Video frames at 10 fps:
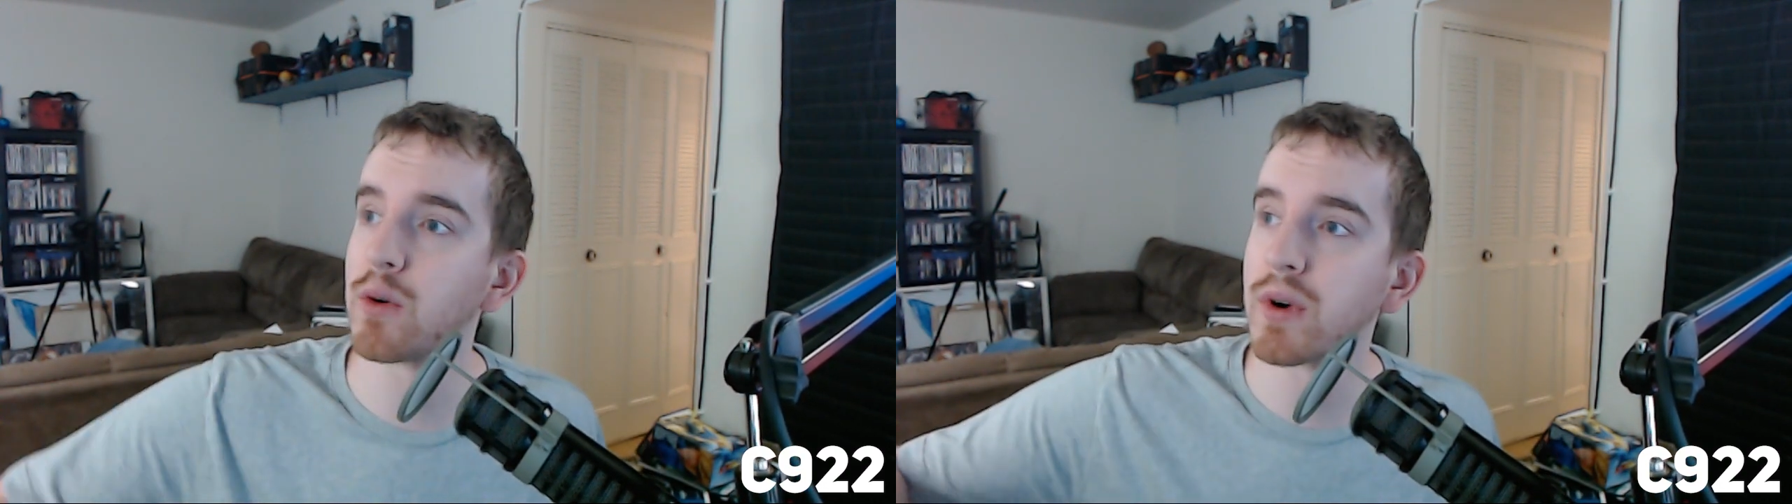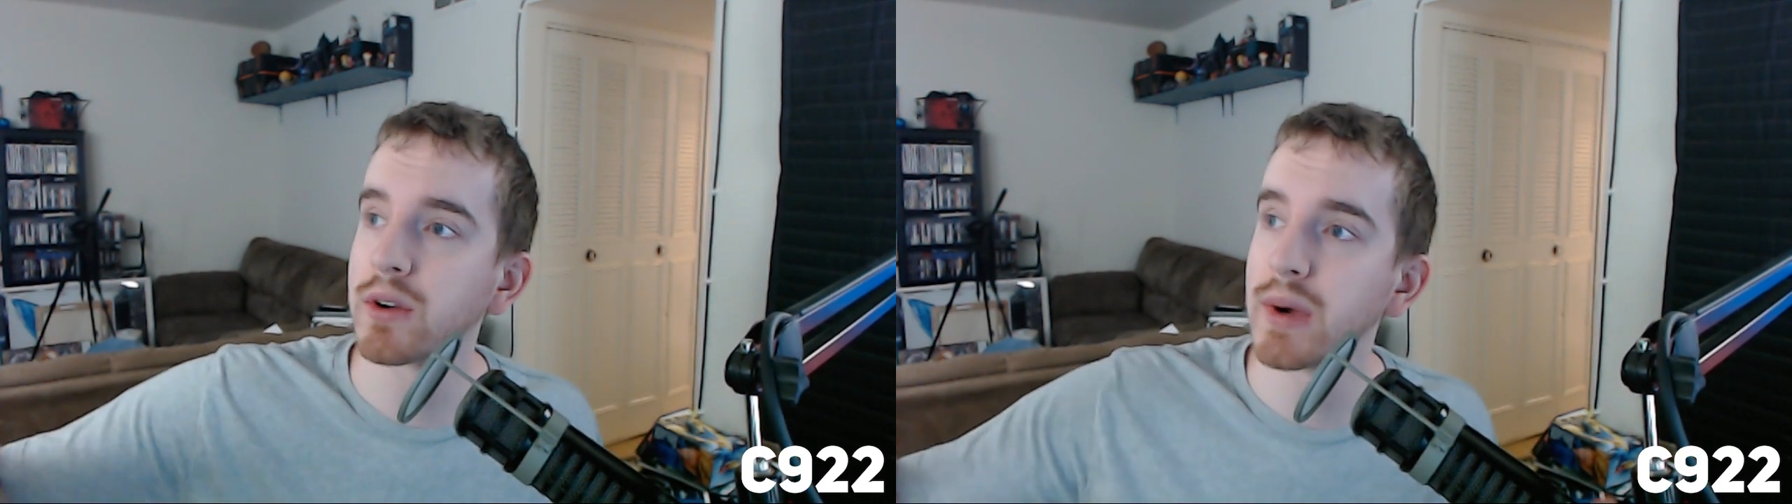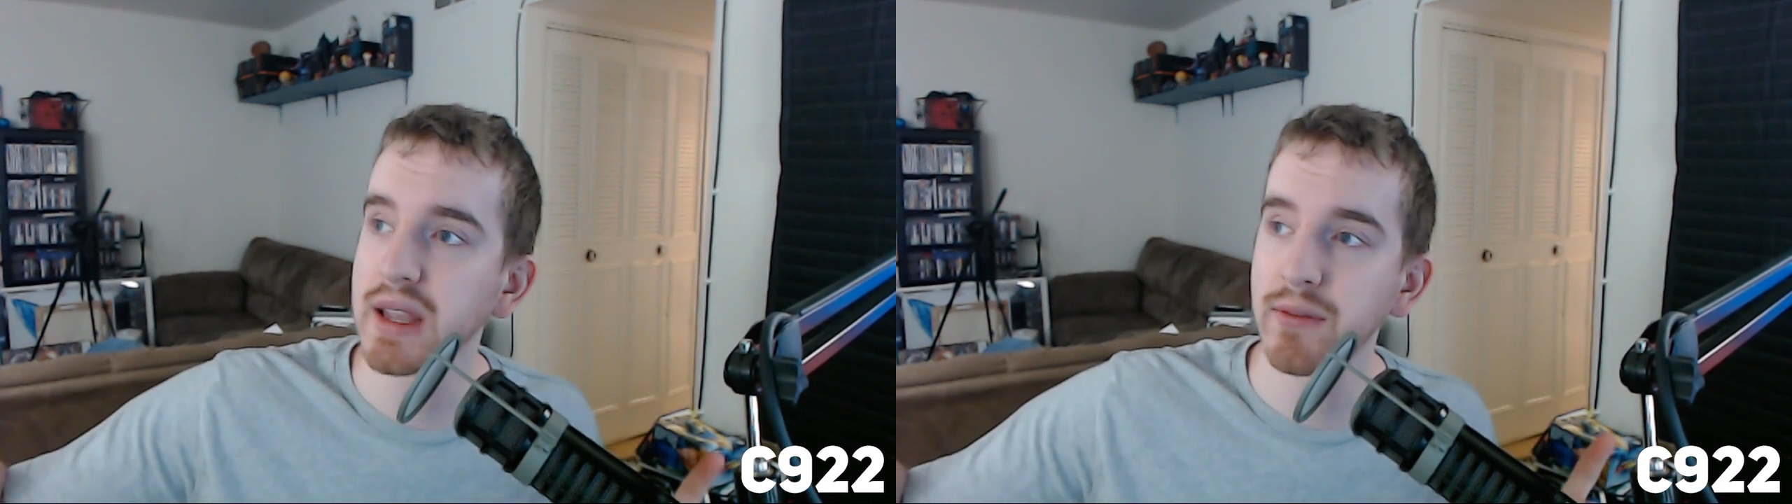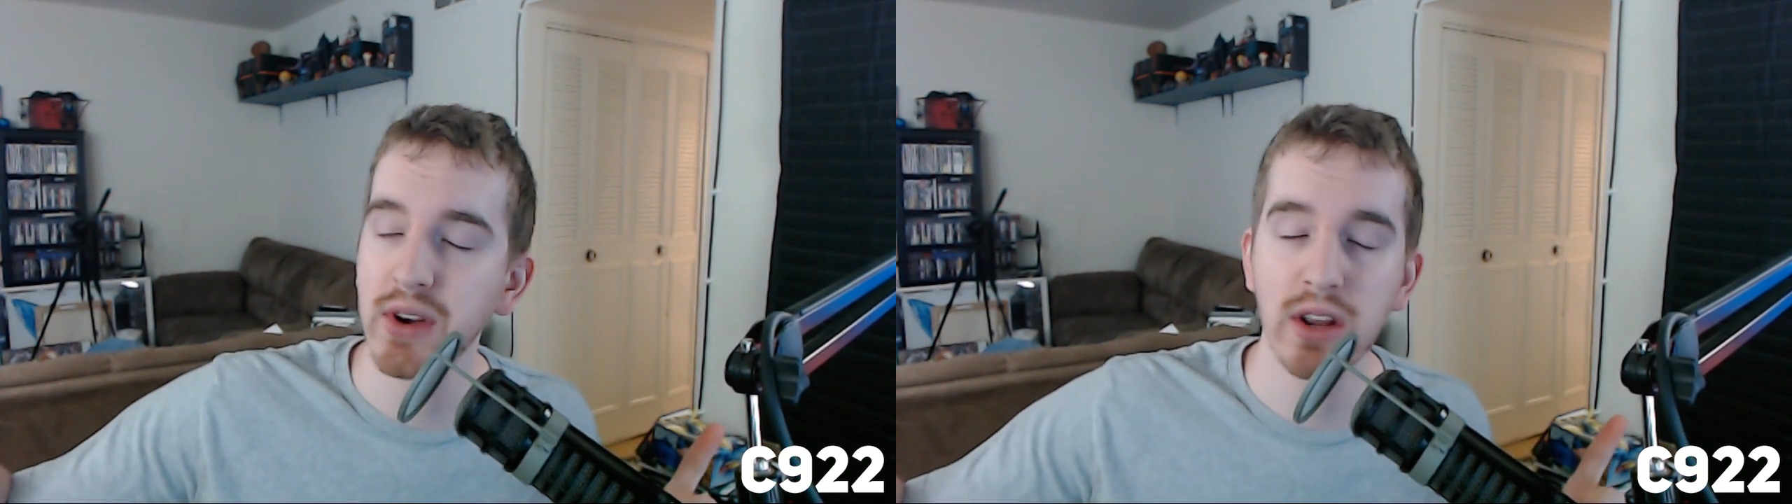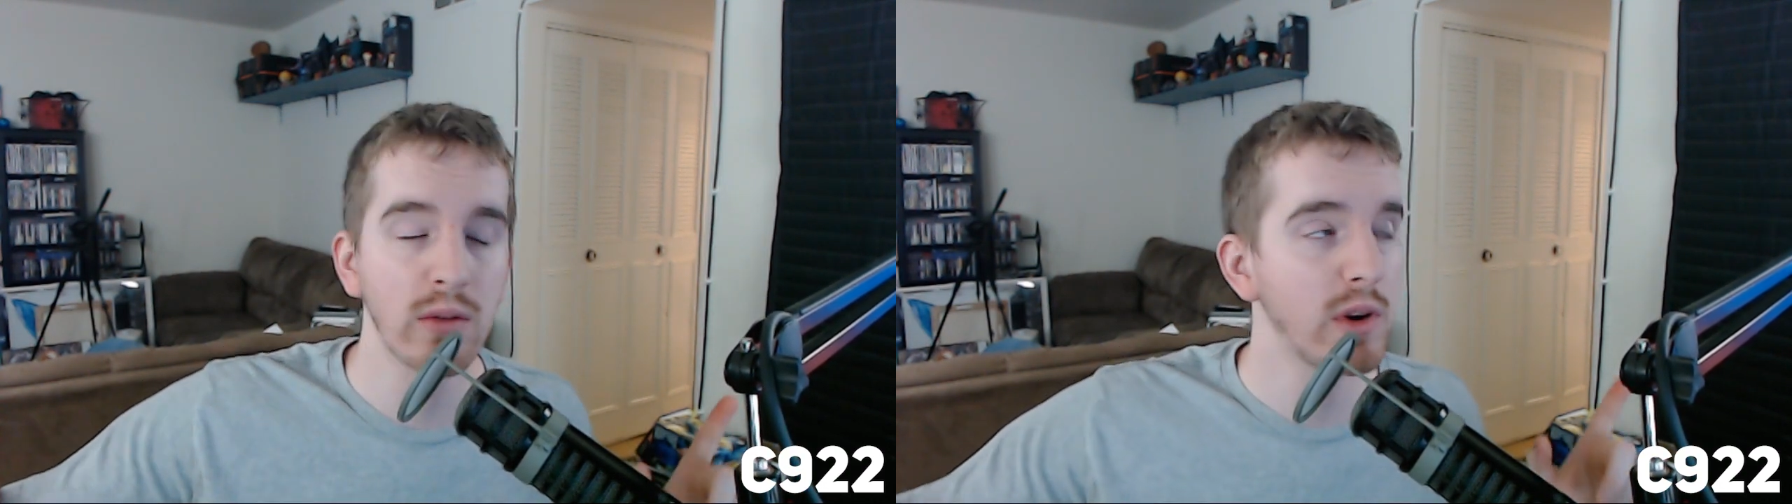Real quick, if you
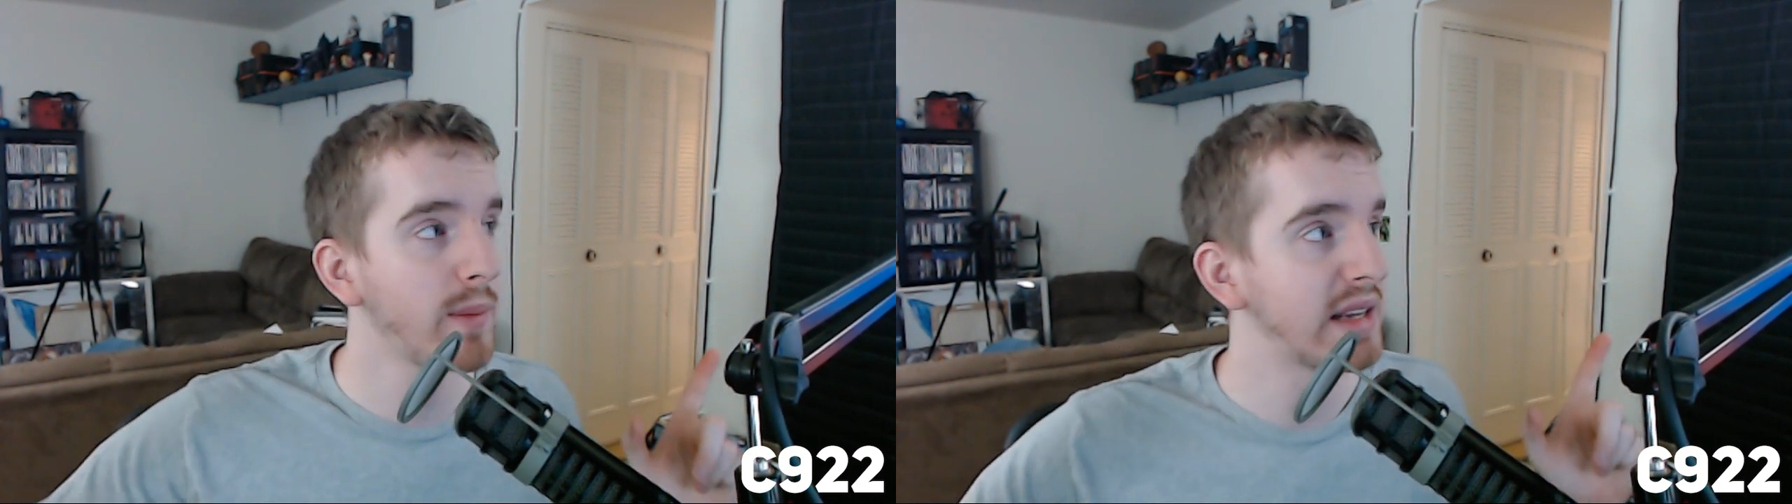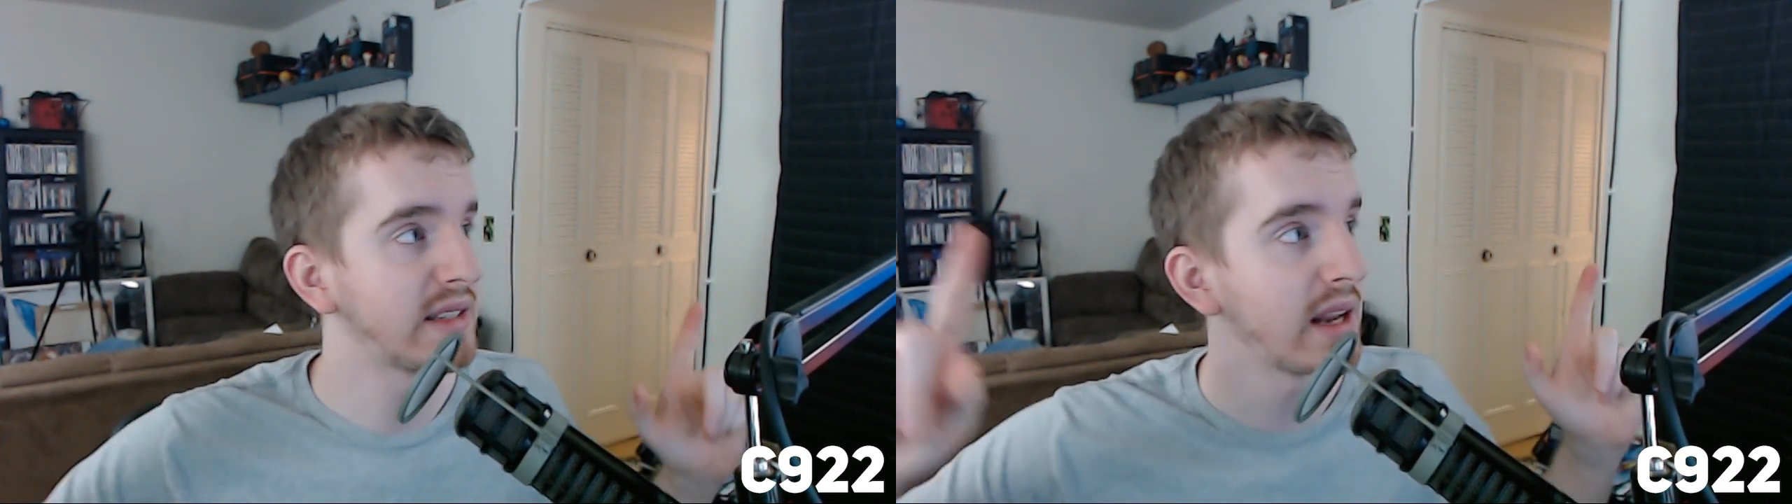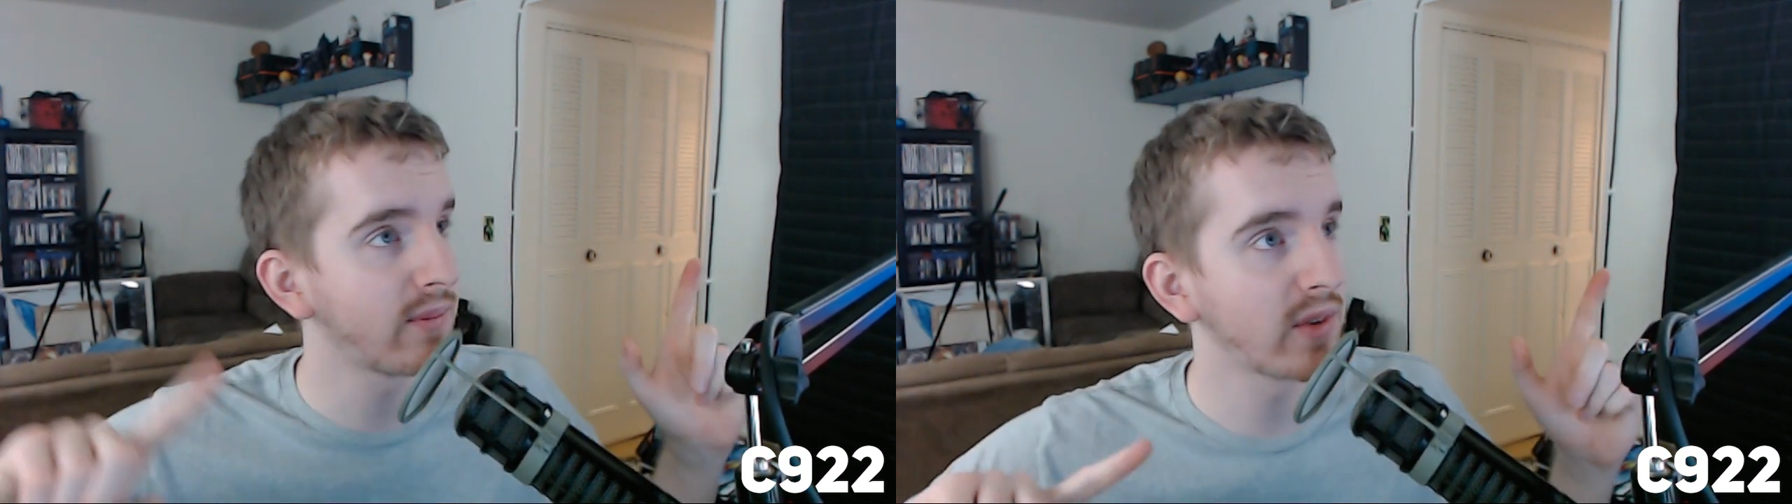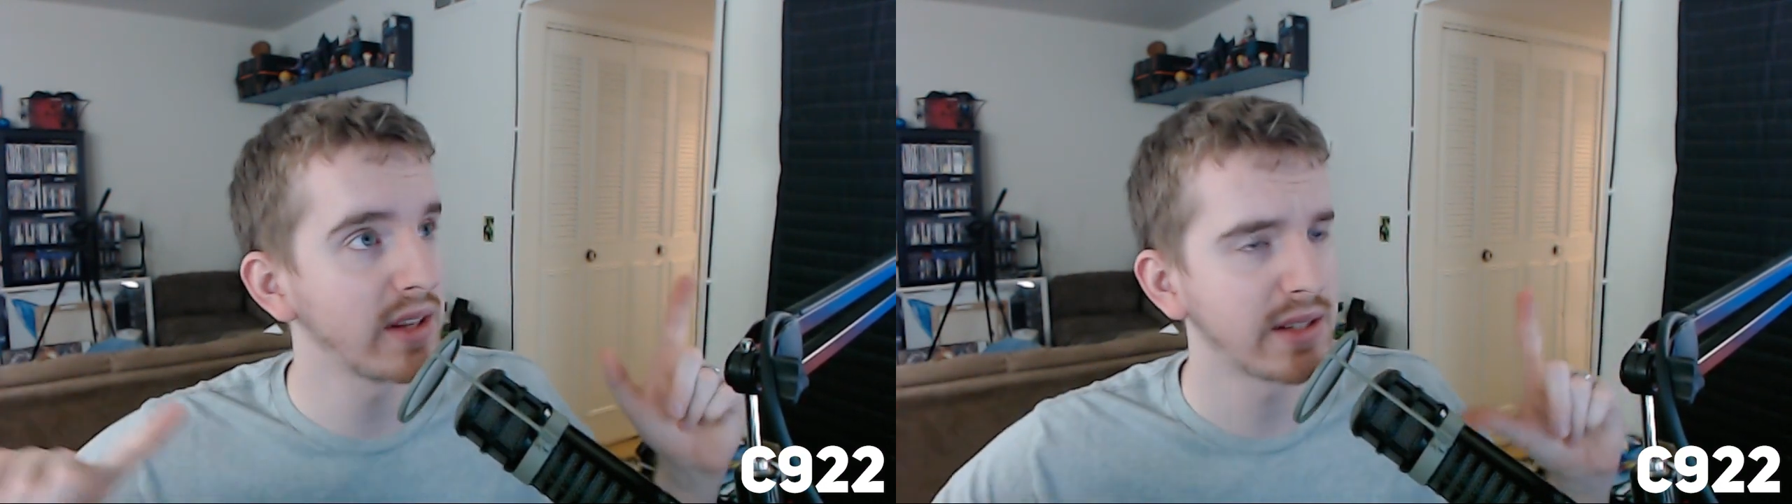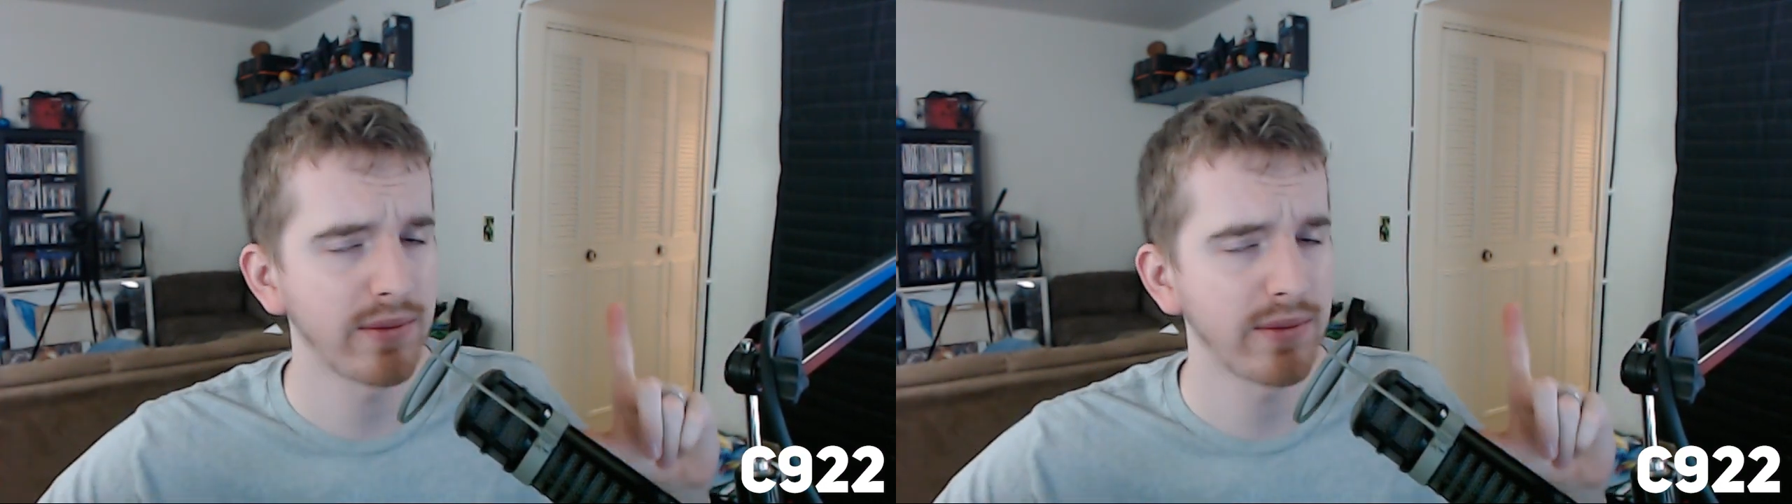don't know my setup for this,